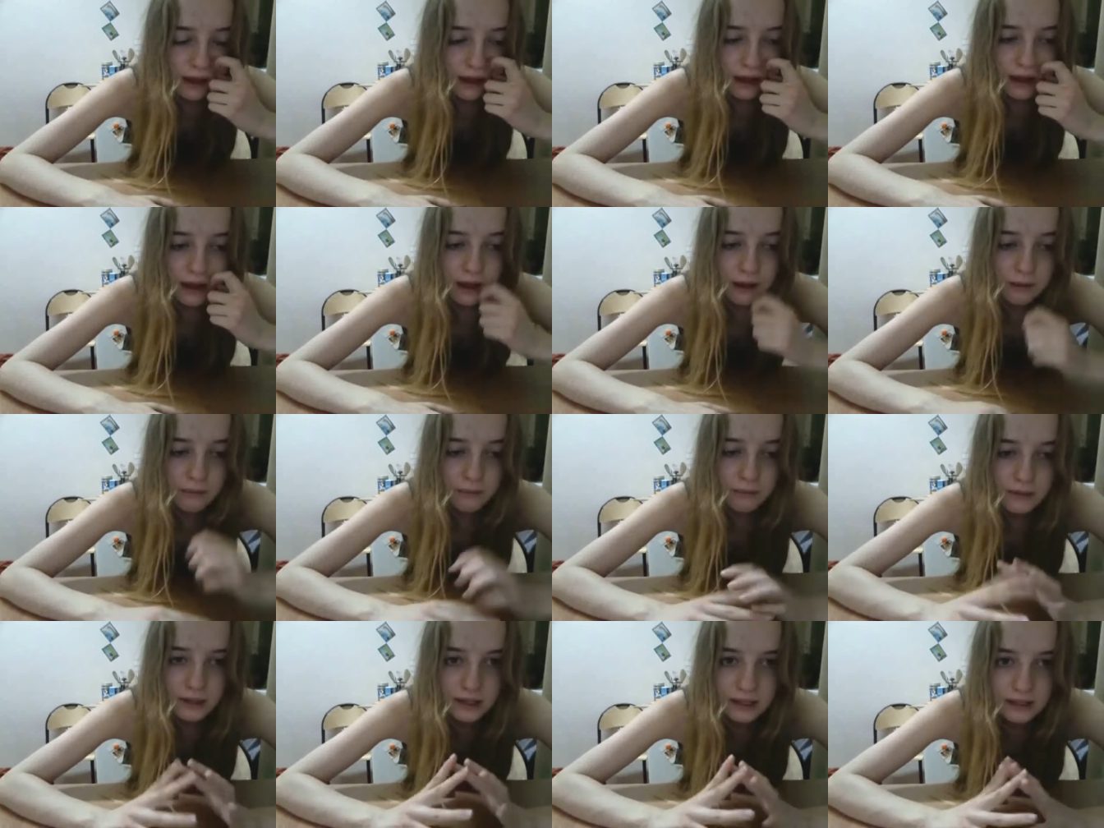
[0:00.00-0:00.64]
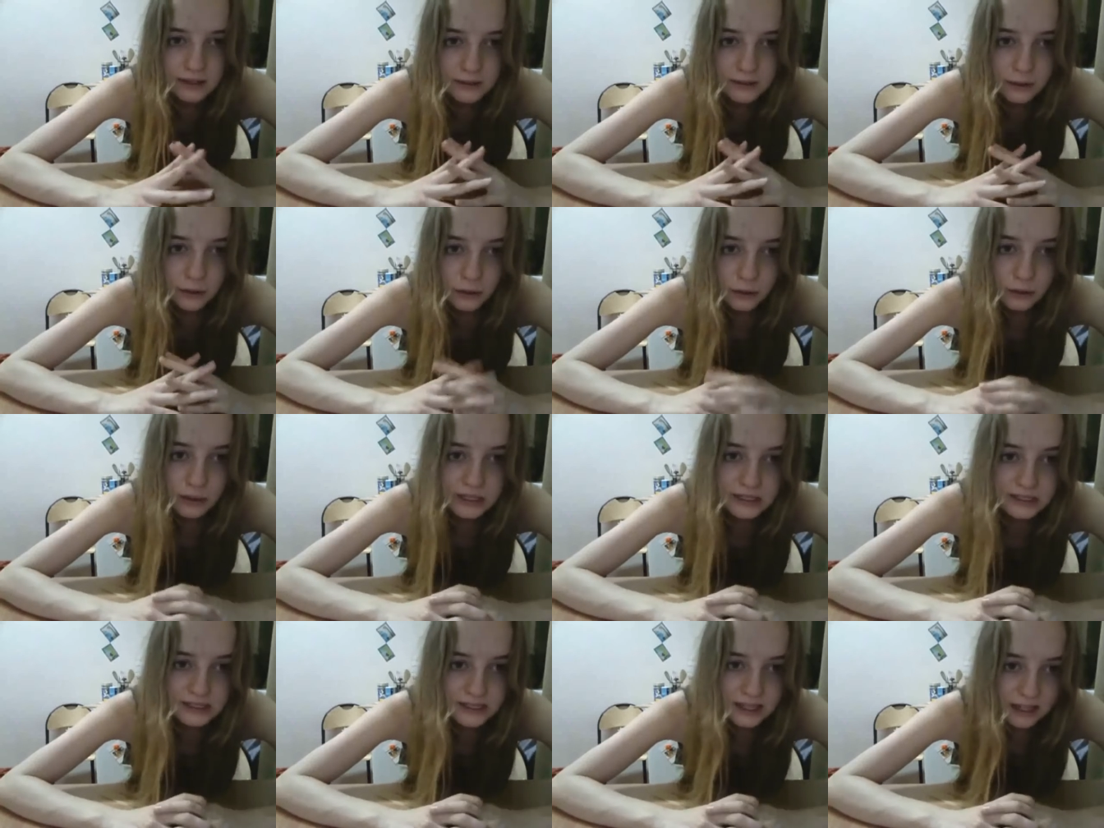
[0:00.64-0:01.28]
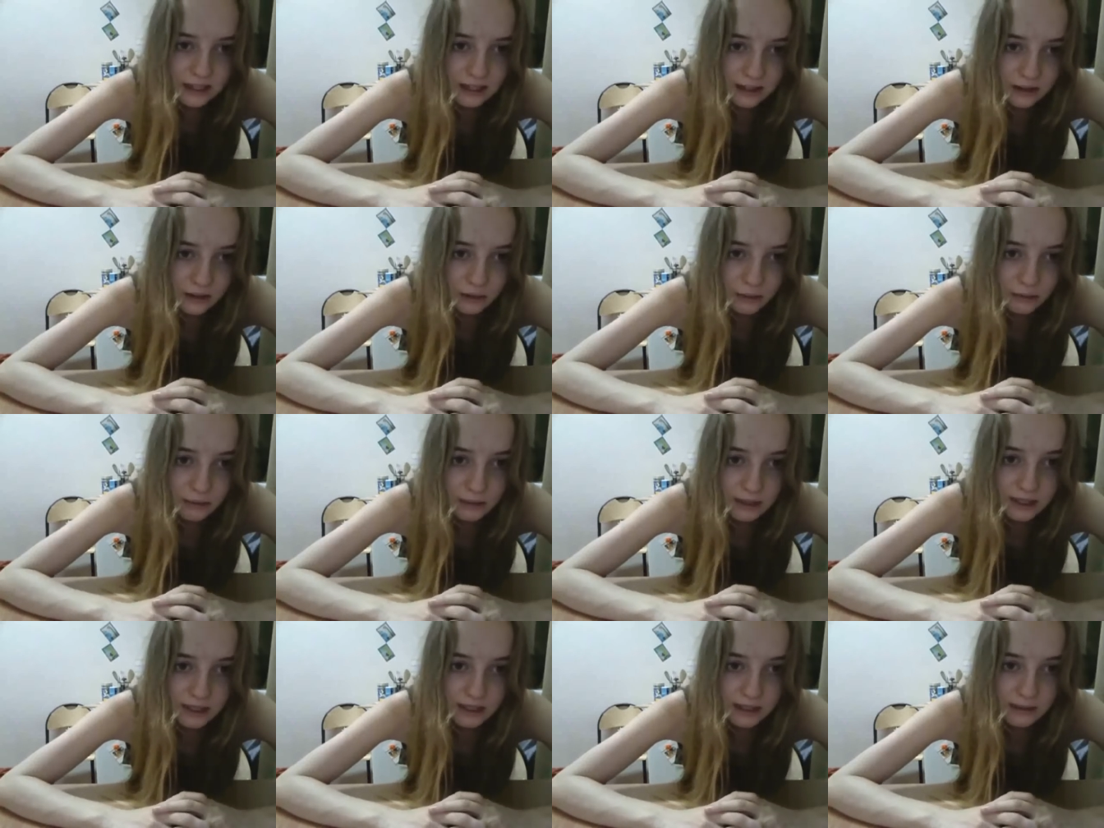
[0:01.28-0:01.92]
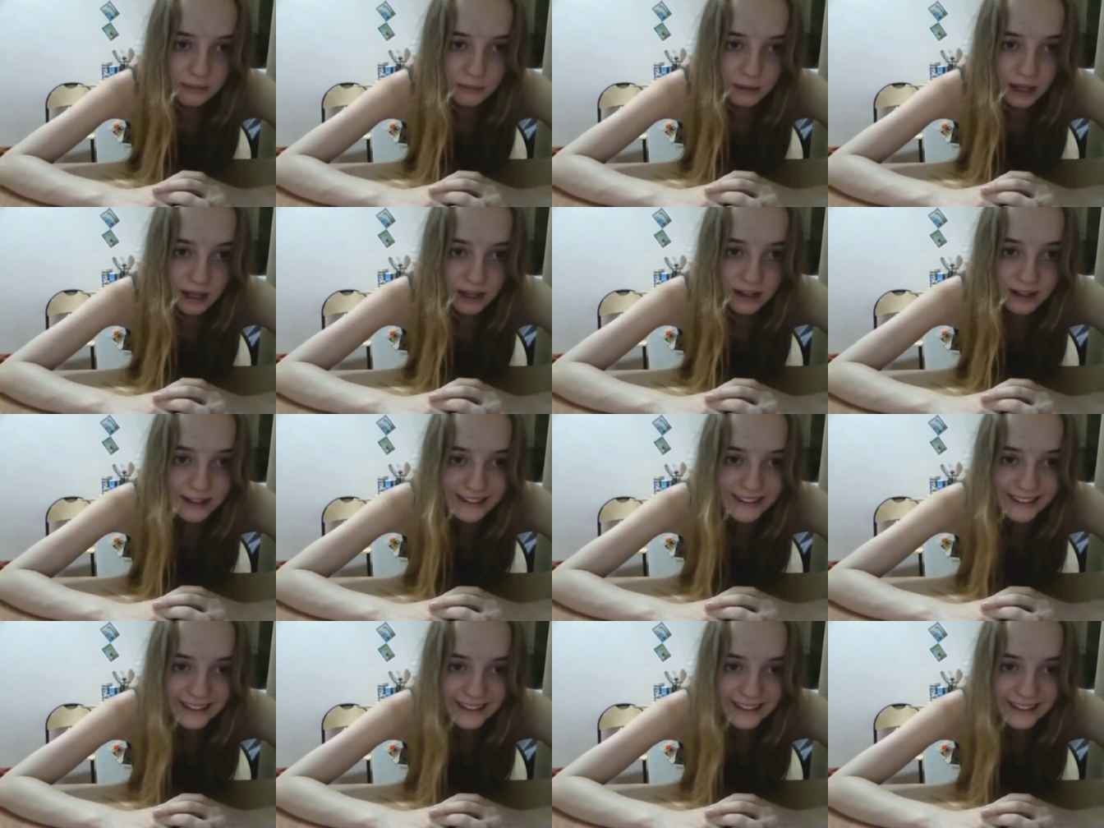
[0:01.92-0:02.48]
uh, please do and send it to my email.